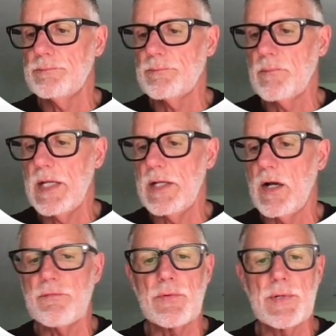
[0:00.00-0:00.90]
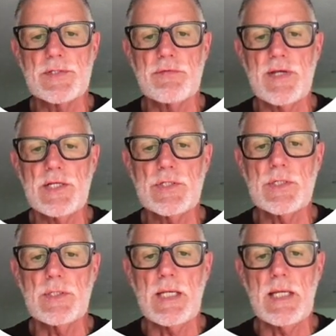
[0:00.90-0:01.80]
getting off the
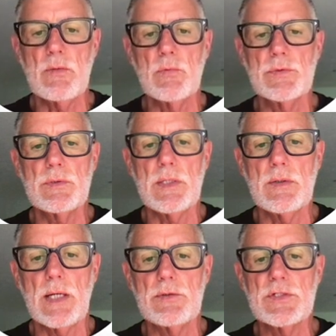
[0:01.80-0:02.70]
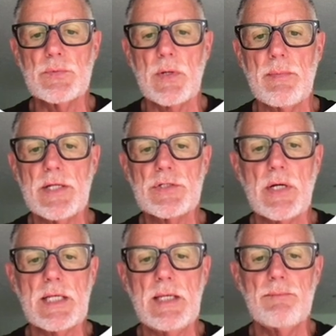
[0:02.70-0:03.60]
reservation, and I just want to make sure I
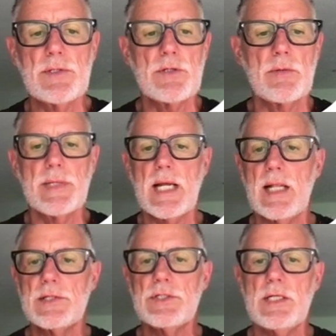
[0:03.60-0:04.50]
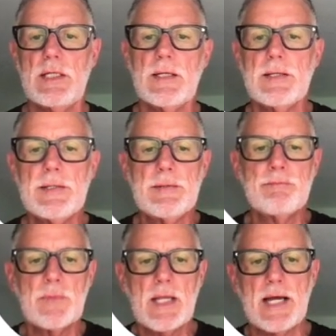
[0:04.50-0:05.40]
keep the terminology
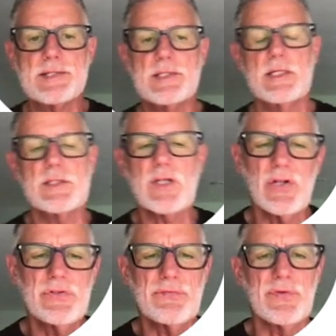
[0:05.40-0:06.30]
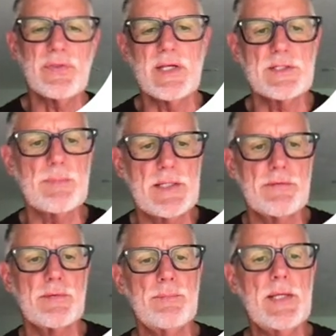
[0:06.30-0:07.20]
constant. It's called different things by
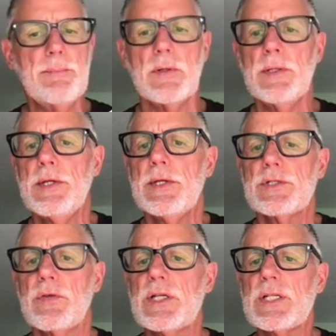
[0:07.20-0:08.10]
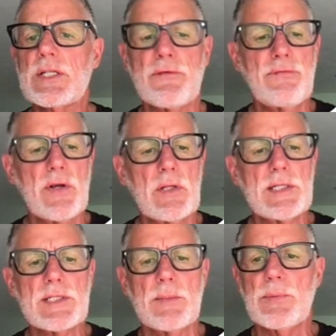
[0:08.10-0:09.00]
different people. So this is a fairly
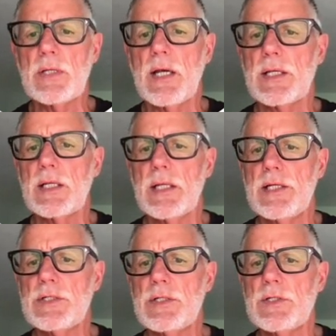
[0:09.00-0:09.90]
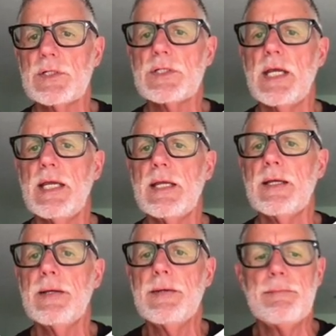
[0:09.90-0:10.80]
simple calculation. Just take
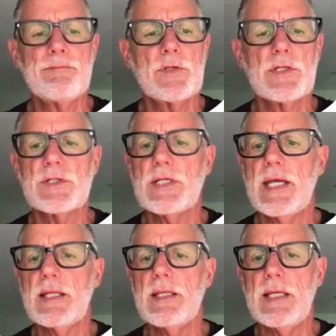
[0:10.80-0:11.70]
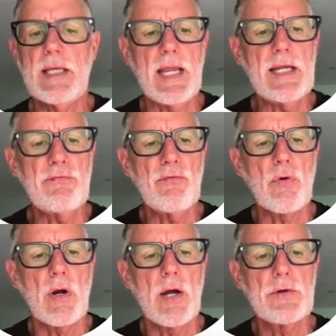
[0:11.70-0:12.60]
the
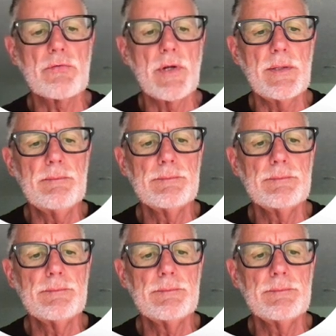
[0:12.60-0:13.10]
8,400.